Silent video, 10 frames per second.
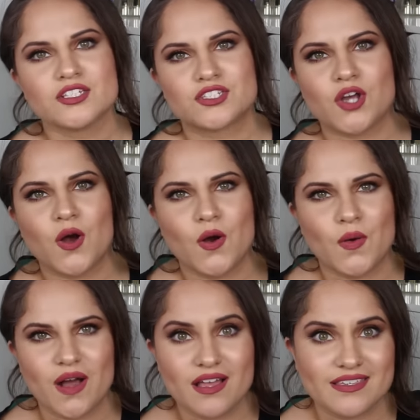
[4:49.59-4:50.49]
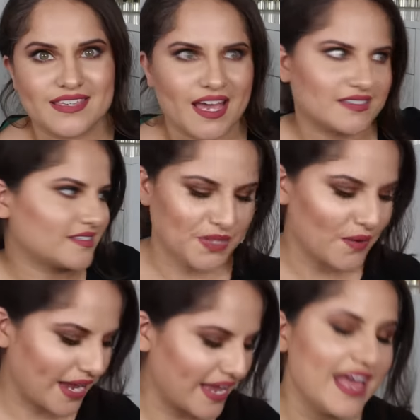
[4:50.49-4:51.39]
So yes,
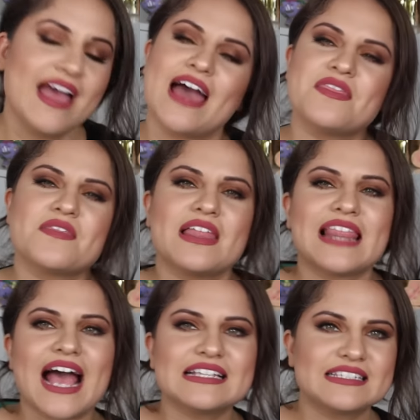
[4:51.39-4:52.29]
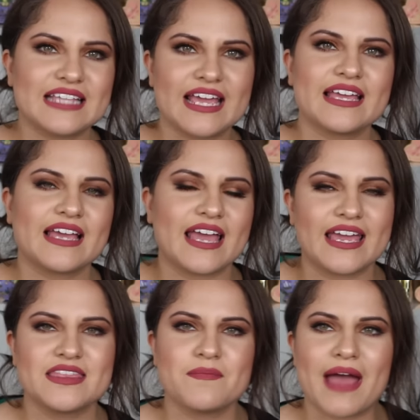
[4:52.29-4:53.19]
okay. And then the last thing
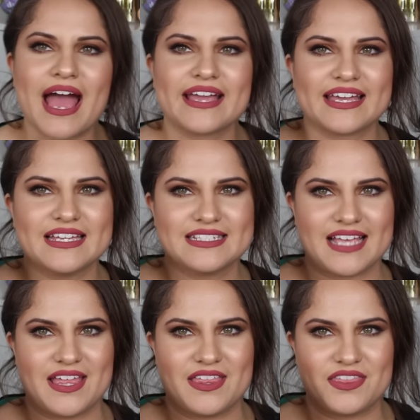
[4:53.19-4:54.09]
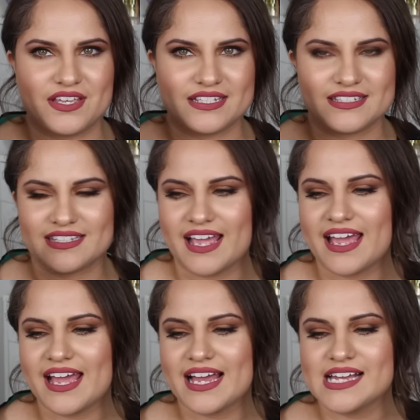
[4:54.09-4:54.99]
in the bag is this.
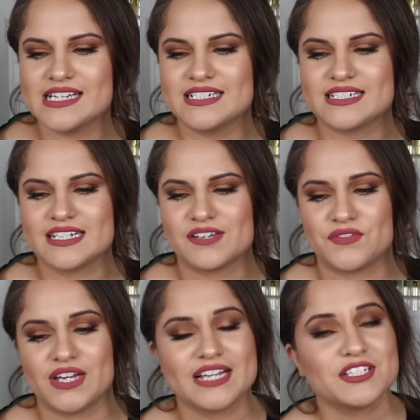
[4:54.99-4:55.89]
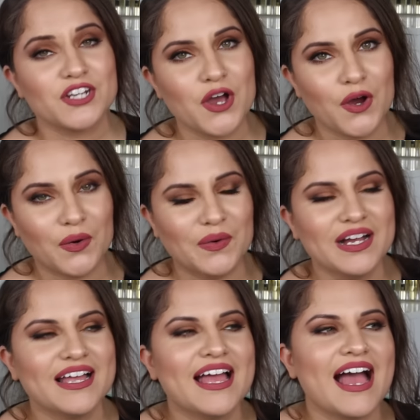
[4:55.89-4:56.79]
And if you guys
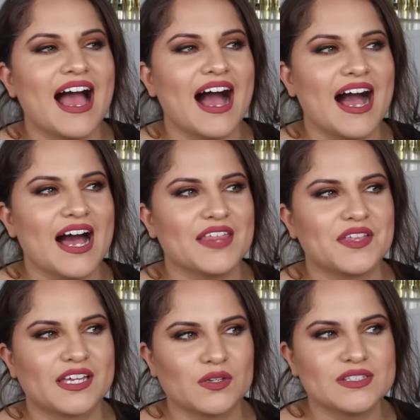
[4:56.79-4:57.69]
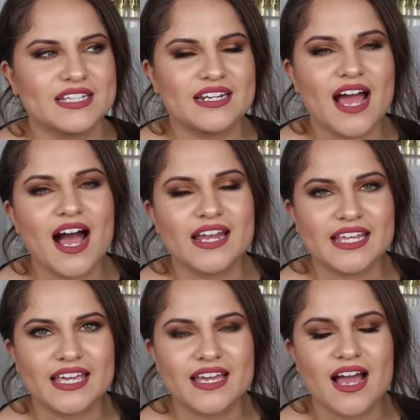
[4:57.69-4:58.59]
know, uh, the Gilded
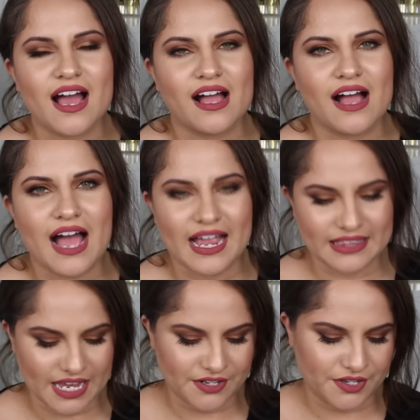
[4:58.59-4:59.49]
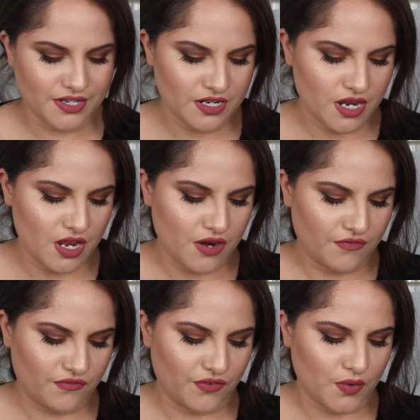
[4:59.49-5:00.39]
Honey highlighter
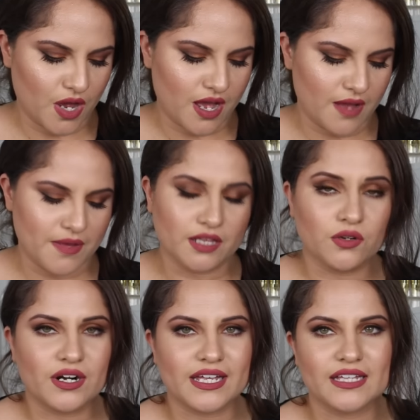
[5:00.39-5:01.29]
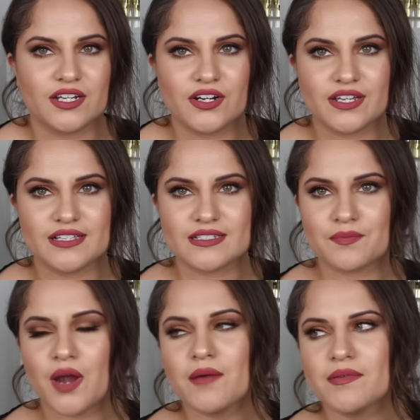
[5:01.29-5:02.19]
from Laura Geller is
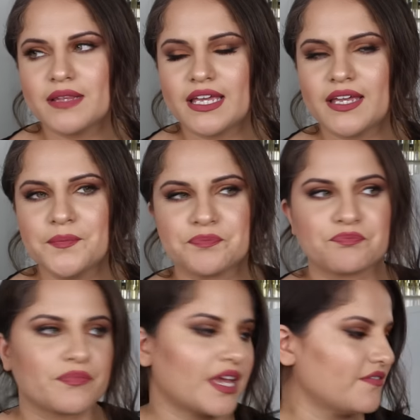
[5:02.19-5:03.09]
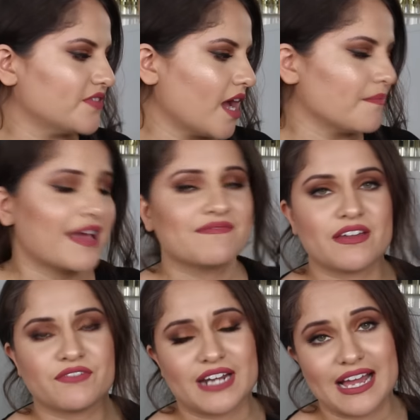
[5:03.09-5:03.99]
probably if not my
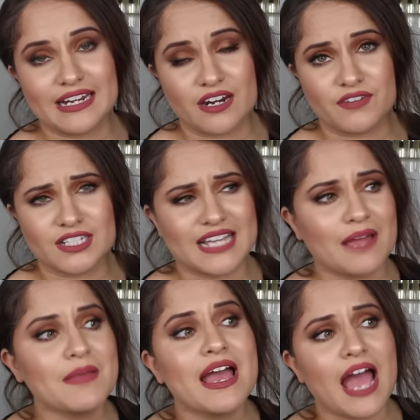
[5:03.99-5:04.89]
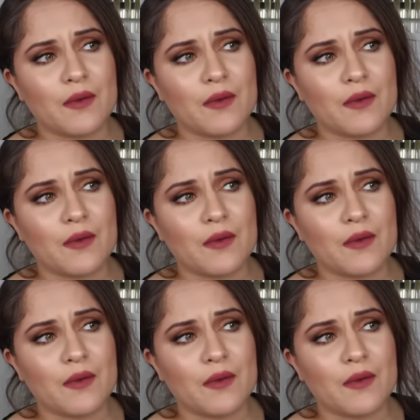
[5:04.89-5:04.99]
favorite highlight of all time.